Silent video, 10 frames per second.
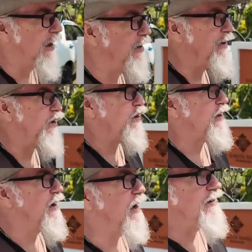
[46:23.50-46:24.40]
and the other
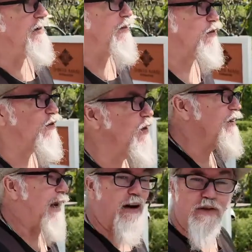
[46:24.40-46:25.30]
thing I didn't,
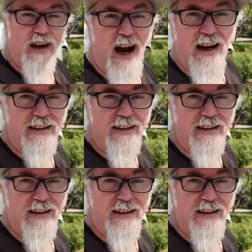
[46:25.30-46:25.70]
that I forgot,